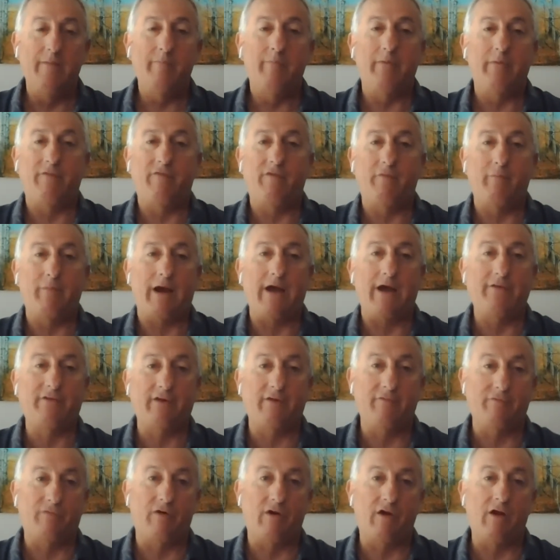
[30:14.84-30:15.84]
But if you buy
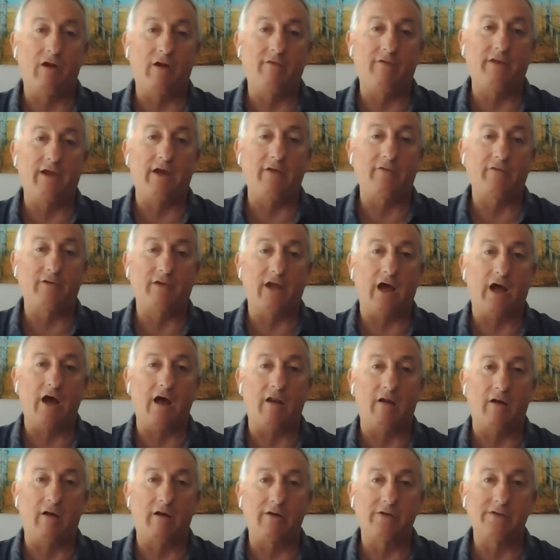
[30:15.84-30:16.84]
something for
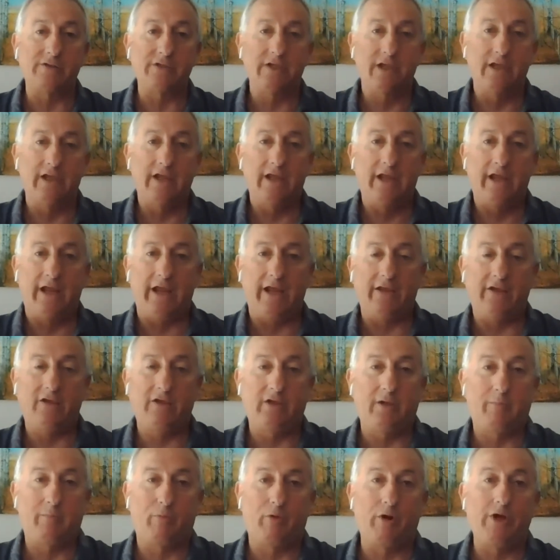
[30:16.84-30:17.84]
$100,000 and
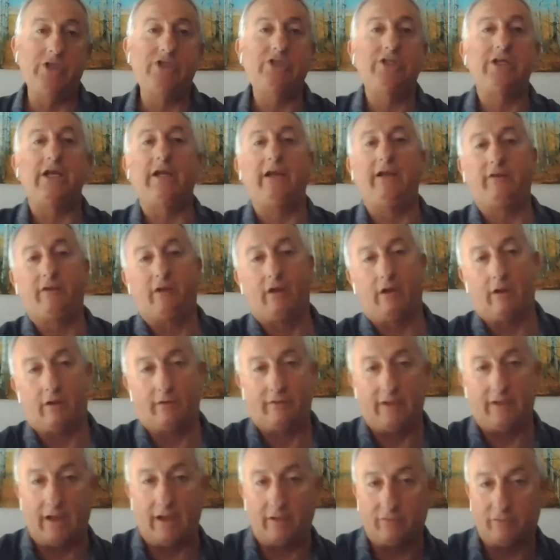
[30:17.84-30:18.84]
you depreciate the
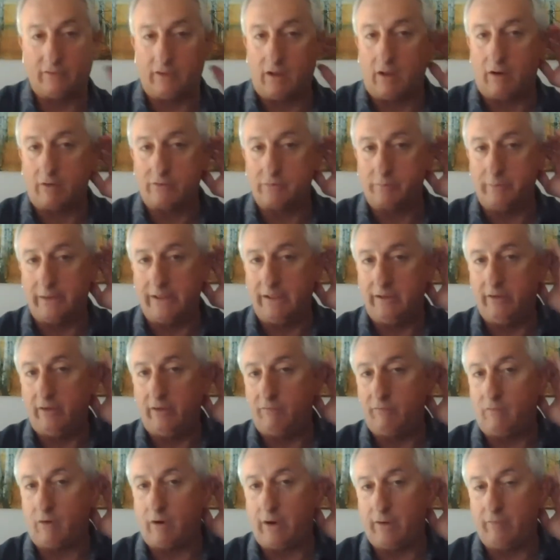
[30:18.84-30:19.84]
$100,000, meaning
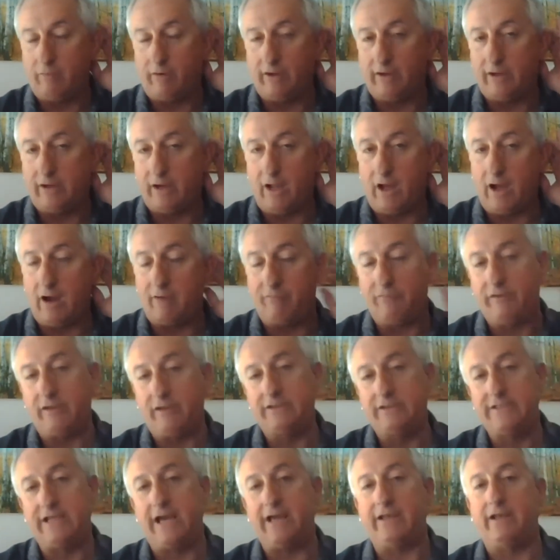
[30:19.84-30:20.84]
you've already written it off,
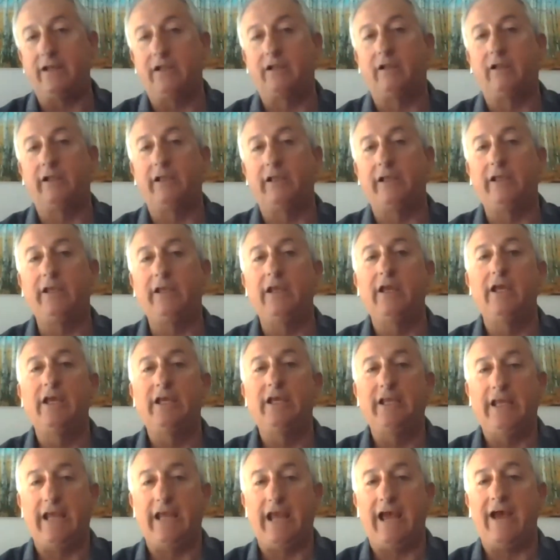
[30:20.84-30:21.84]
then technically
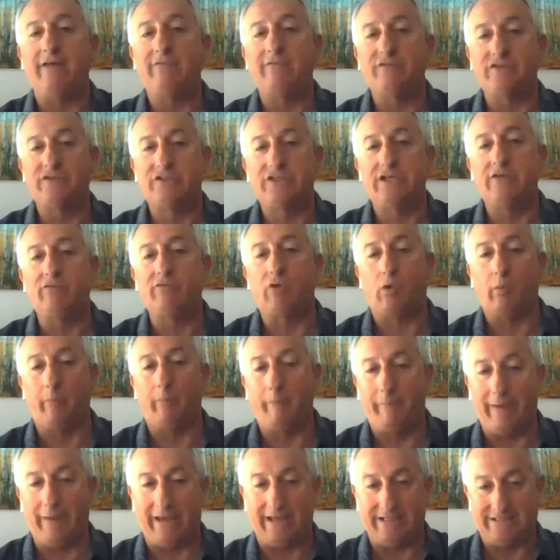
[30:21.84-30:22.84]
you have
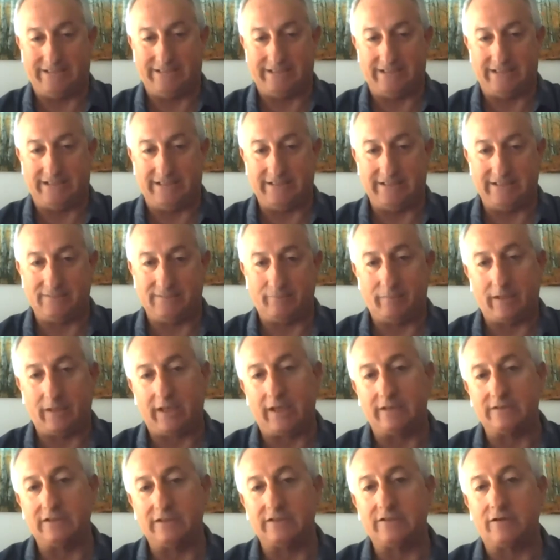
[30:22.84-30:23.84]
zero basis
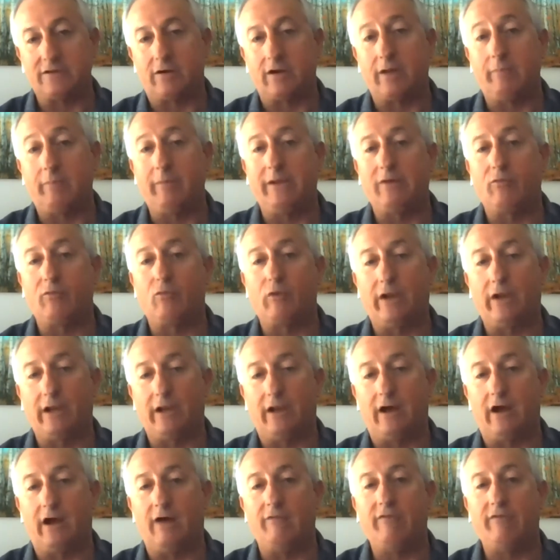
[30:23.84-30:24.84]
because it's already been
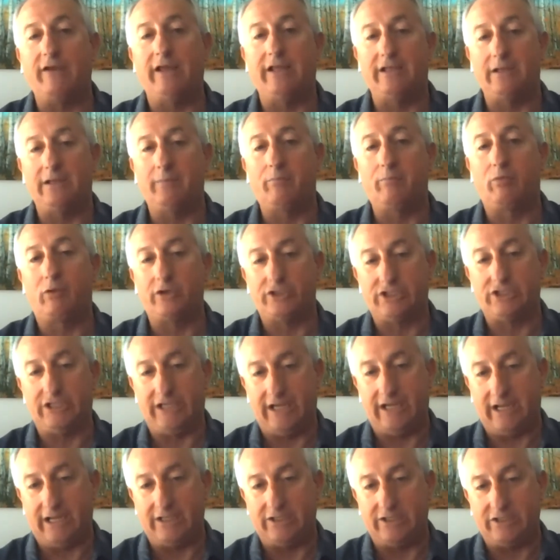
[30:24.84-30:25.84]
written off in
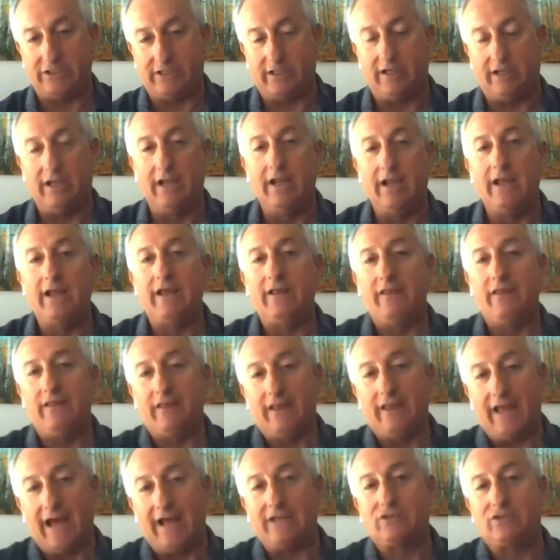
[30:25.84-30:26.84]
depreciation.
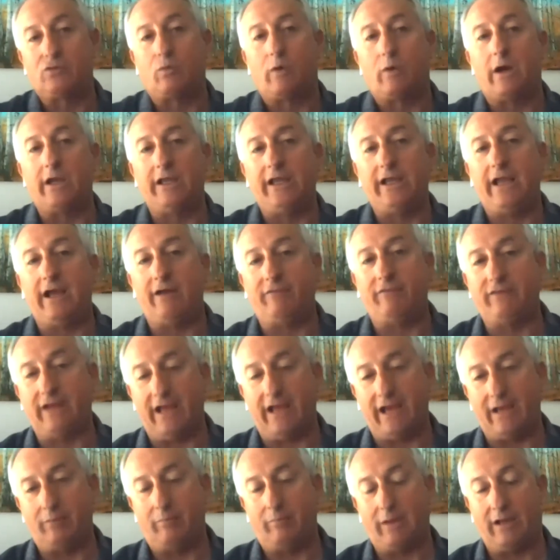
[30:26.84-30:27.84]
That's why you have to
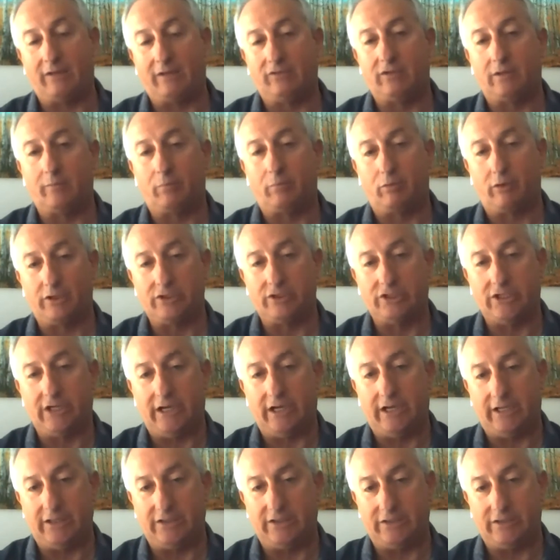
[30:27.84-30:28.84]
add back the
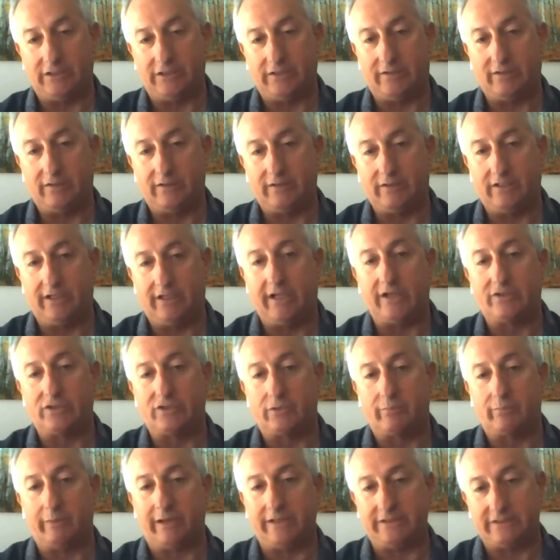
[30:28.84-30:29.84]
depreciation to get
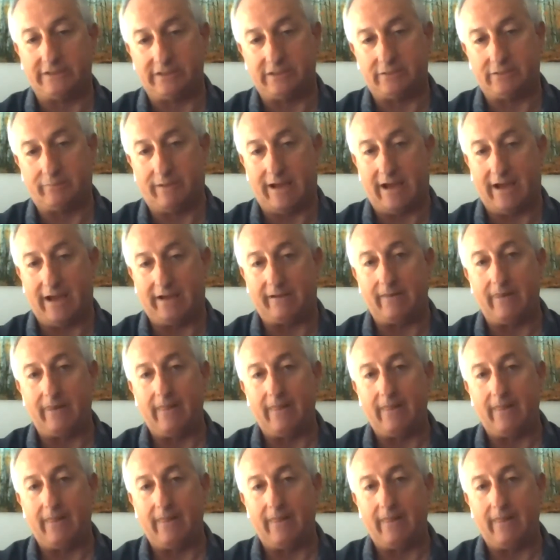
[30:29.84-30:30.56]
your basis back.